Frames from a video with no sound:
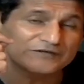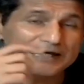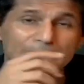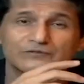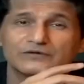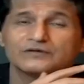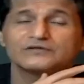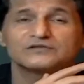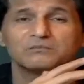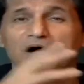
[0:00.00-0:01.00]
It helped
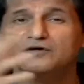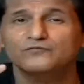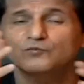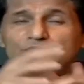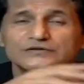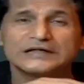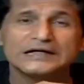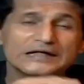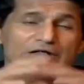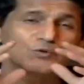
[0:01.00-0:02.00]
turn smartphones
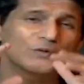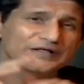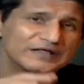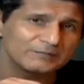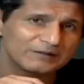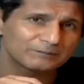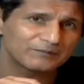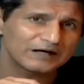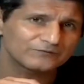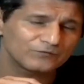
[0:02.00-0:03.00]
into a gaming
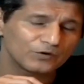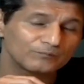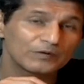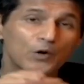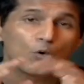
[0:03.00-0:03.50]
platform.